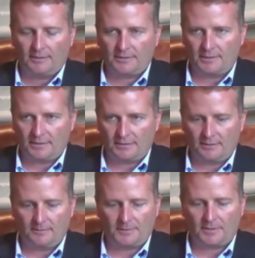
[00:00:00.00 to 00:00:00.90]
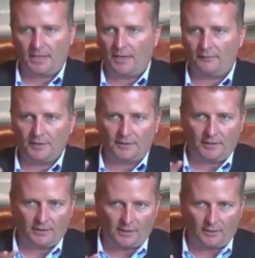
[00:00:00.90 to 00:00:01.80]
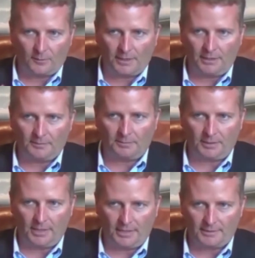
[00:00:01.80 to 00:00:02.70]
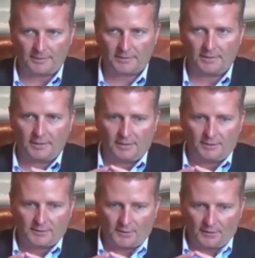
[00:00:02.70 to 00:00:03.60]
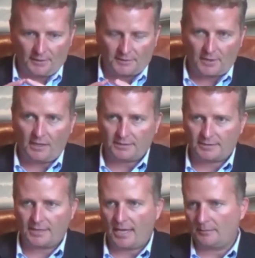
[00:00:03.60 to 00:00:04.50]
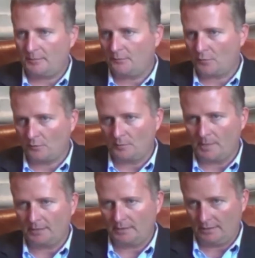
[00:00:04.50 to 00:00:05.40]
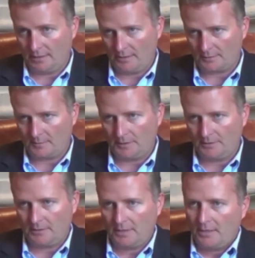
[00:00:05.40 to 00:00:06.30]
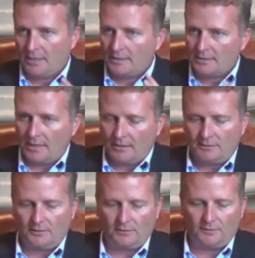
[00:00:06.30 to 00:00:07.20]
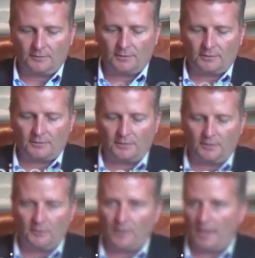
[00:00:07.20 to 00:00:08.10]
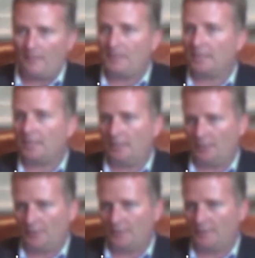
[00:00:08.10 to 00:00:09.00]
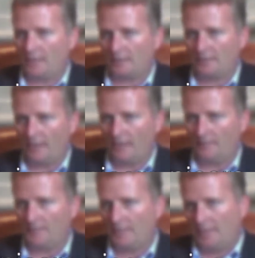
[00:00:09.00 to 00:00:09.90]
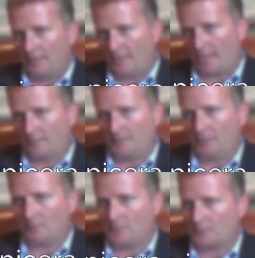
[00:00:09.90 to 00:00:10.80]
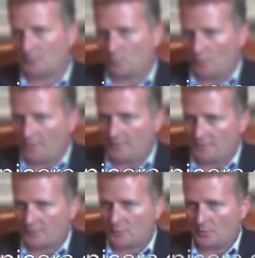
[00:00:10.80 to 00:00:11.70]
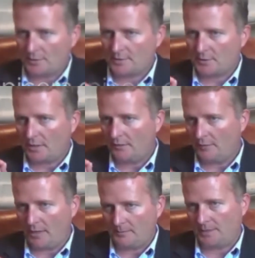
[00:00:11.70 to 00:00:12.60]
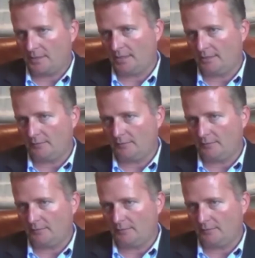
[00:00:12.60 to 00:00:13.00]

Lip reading: systems, everything already in place so that it's all set before we make the announcement. Stay tuned to epicera.com. That'll be your most recent source of up-to-date